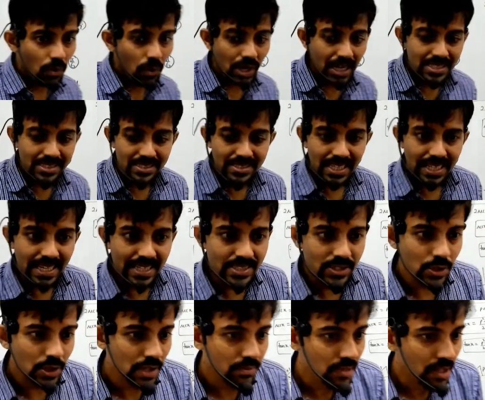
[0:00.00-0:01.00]
What is the sentence
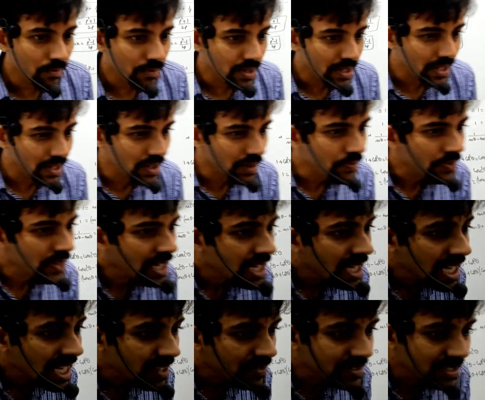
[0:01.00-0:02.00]
you remember here?
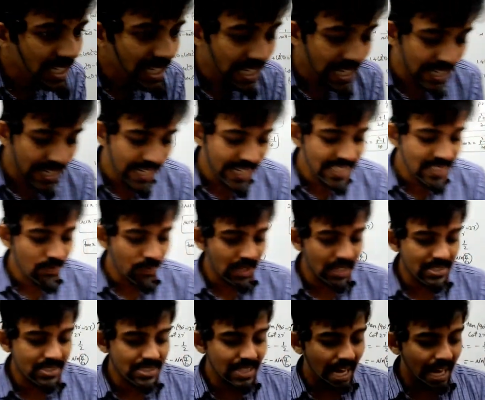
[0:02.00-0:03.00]
If secant x
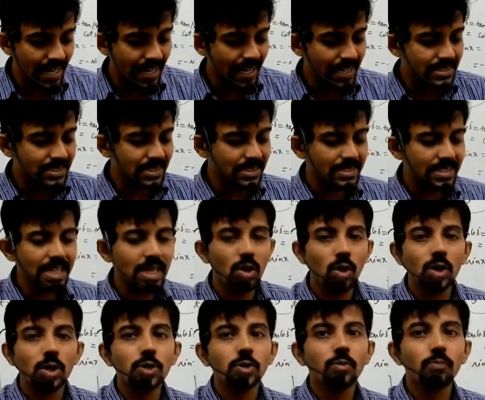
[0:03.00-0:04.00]
plus tan x is
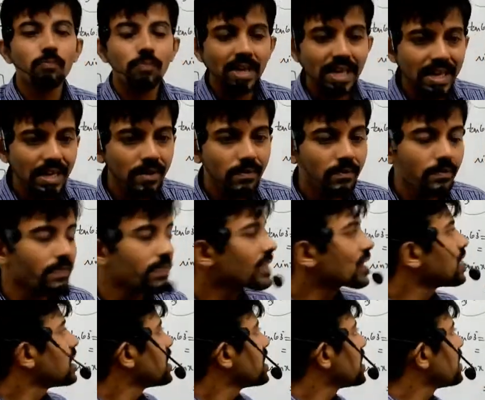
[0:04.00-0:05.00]
equal to p,
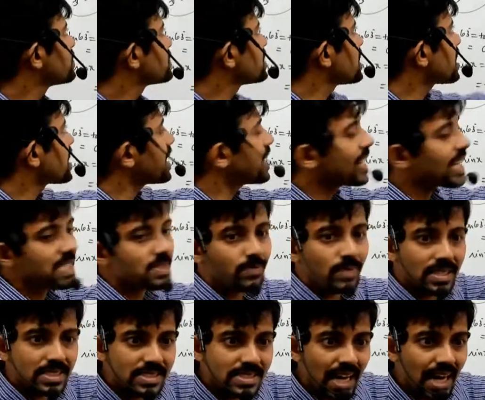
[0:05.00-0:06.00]
if secant x
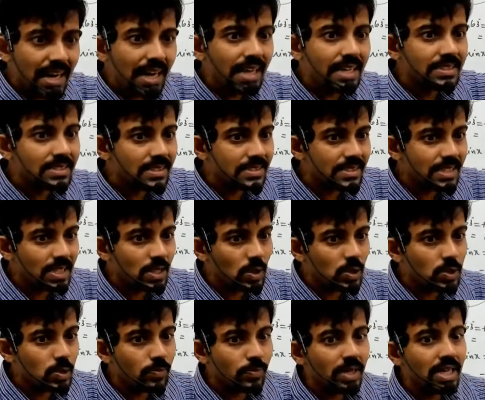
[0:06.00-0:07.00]
plus tan x is equal
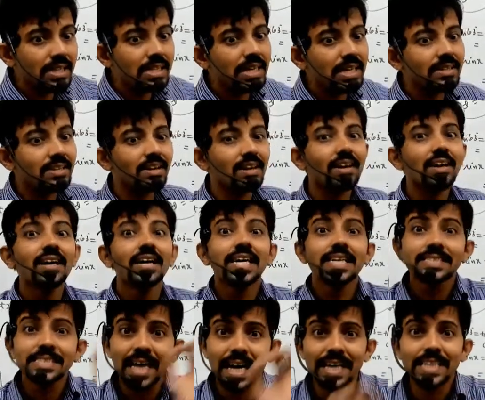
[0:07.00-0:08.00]
to p, then the
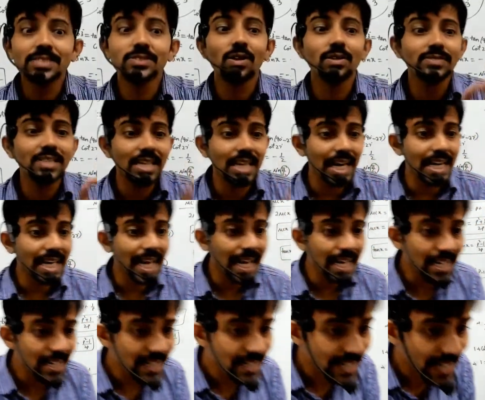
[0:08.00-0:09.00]
sides of the right
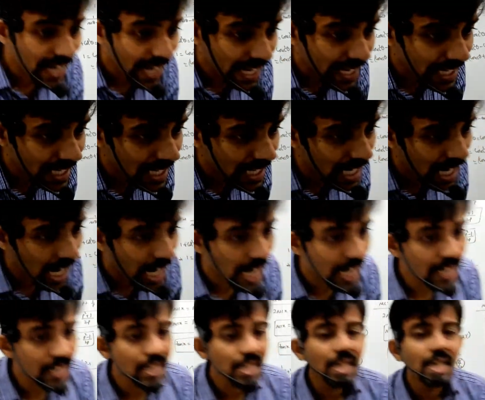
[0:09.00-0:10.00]
angle triangle
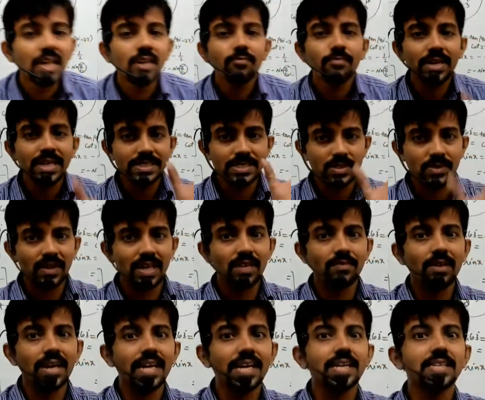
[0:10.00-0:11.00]
are p square
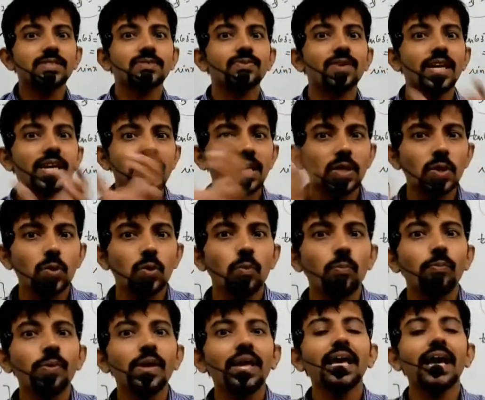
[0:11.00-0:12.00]
minus 1,
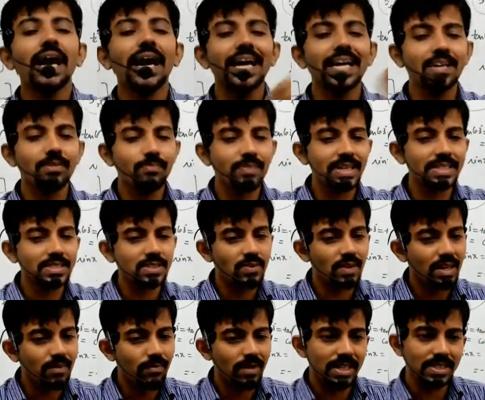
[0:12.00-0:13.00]
2p and p
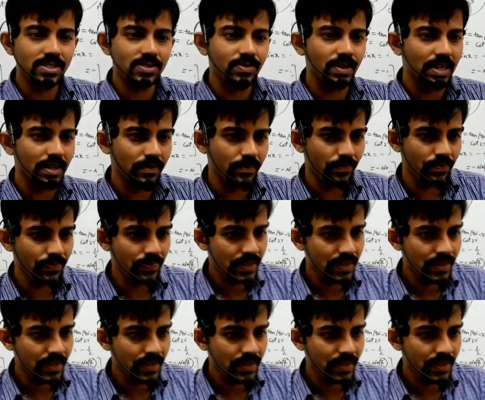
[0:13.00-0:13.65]
square plus 1.